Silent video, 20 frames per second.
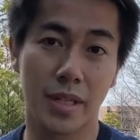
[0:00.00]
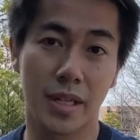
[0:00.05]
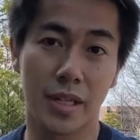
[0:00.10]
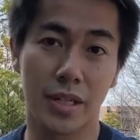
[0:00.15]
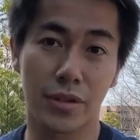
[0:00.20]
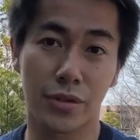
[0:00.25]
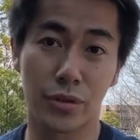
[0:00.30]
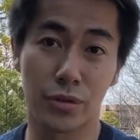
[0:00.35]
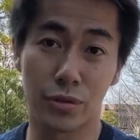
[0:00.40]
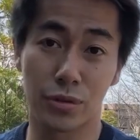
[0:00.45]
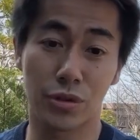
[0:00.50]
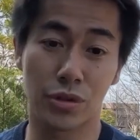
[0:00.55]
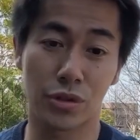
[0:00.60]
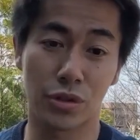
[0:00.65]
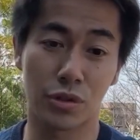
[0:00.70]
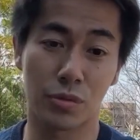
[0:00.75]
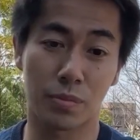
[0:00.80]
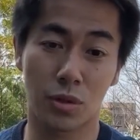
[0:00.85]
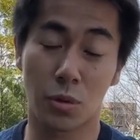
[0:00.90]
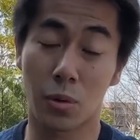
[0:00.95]
like
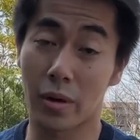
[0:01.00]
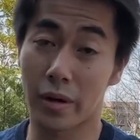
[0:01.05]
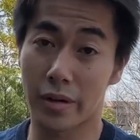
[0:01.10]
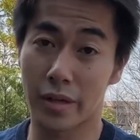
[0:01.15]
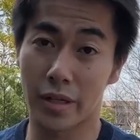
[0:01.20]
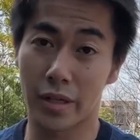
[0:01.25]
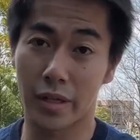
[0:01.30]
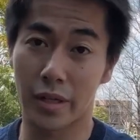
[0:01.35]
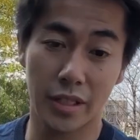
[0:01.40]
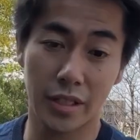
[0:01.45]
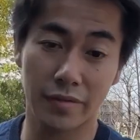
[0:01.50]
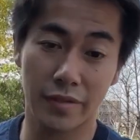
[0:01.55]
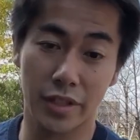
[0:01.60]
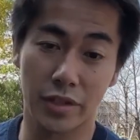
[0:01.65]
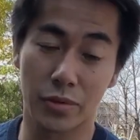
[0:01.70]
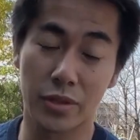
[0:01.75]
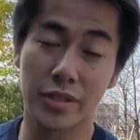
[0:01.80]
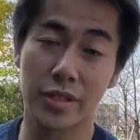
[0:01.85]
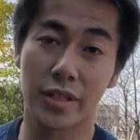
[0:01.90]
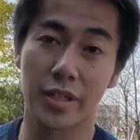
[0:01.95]
YouTube, Quora, even
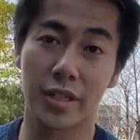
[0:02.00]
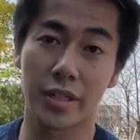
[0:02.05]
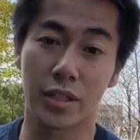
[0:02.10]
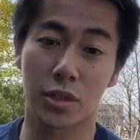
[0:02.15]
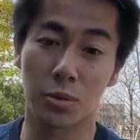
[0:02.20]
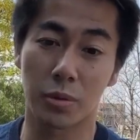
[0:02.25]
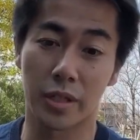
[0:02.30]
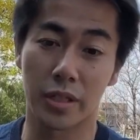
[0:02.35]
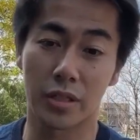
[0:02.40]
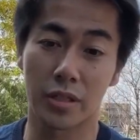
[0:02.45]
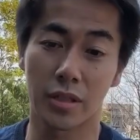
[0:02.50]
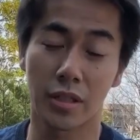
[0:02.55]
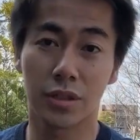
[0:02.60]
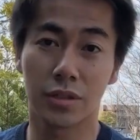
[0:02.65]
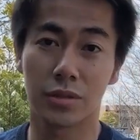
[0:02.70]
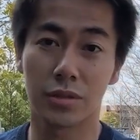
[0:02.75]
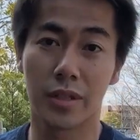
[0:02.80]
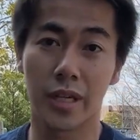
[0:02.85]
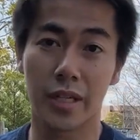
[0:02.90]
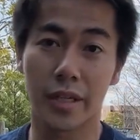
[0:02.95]
recently Twitter,
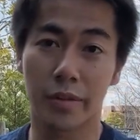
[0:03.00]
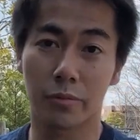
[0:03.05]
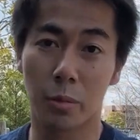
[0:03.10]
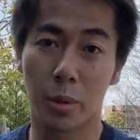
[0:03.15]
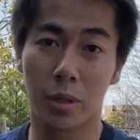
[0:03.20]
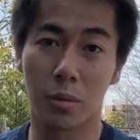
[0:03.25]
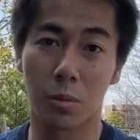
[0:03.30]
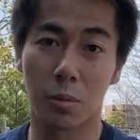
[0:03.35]
do that very